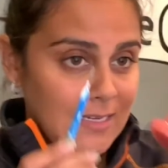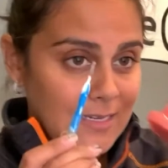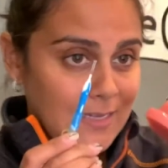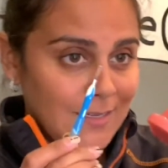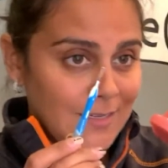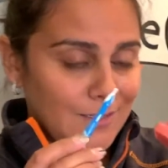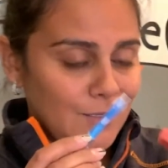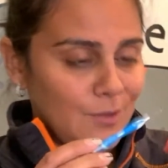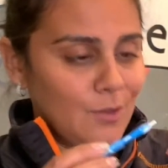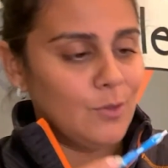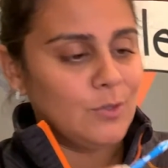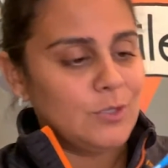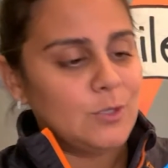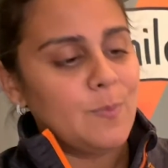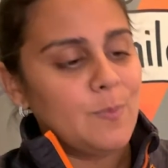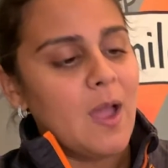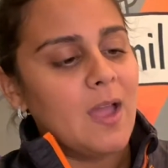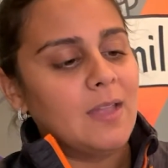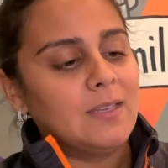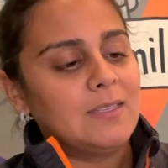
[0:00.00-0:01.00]
to those
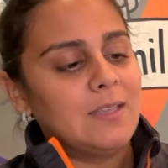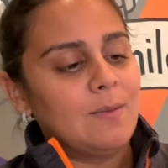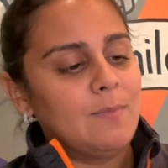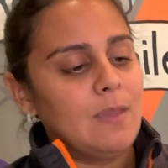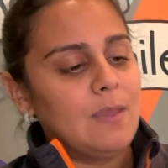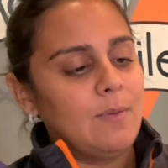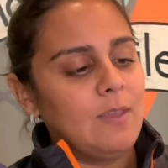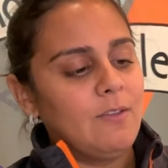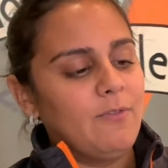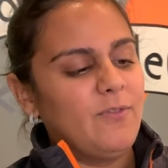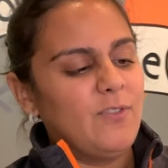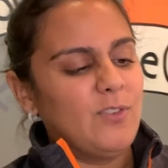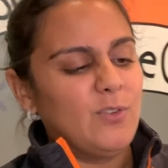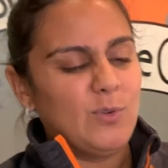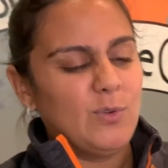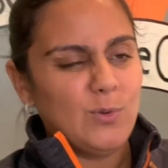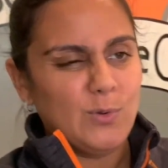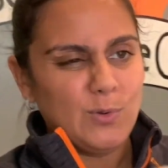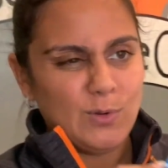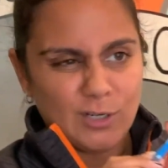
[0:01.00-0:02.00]
spots that maybe
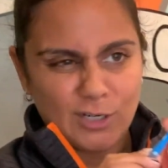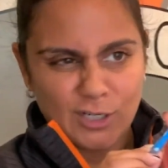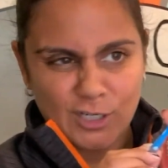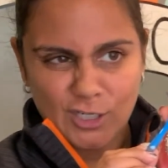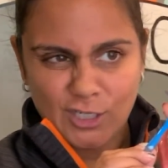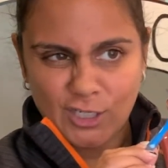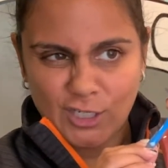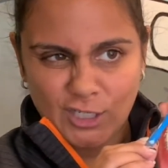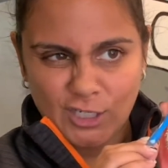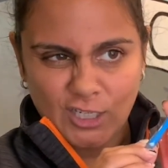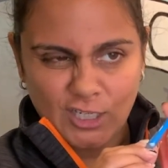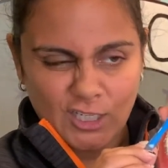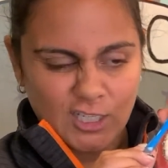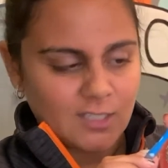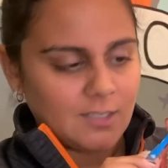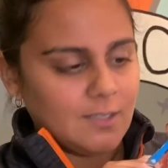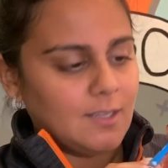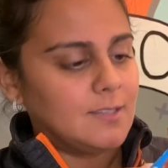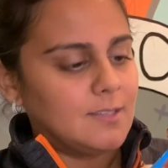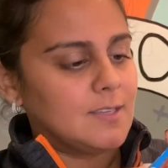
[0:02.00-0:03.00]
food or gunk
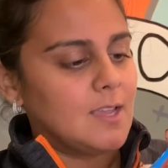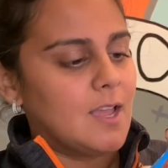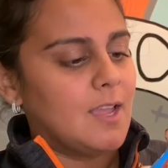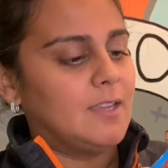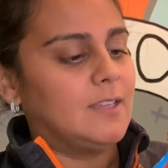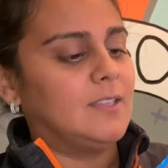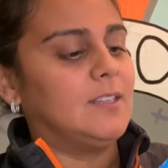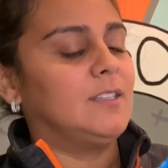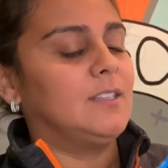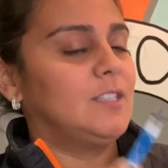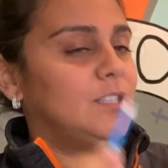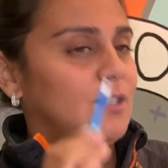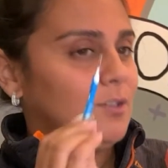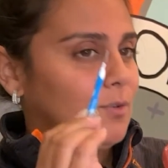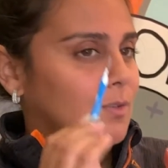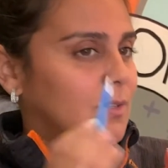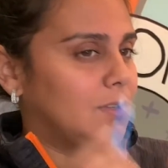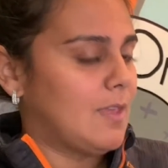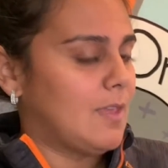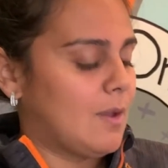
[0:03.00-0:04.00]
has gotten into,
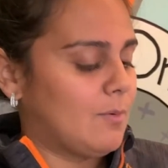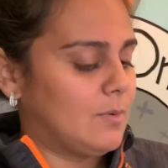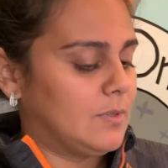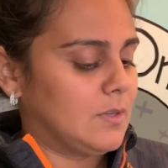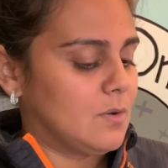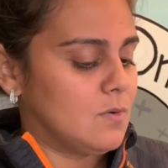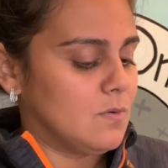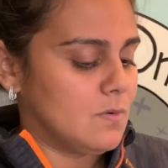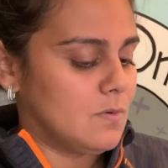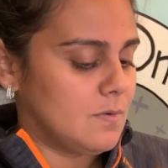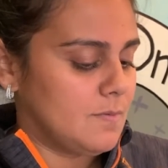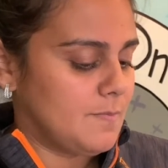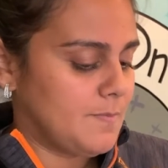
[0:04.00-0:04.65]
so that one's cool.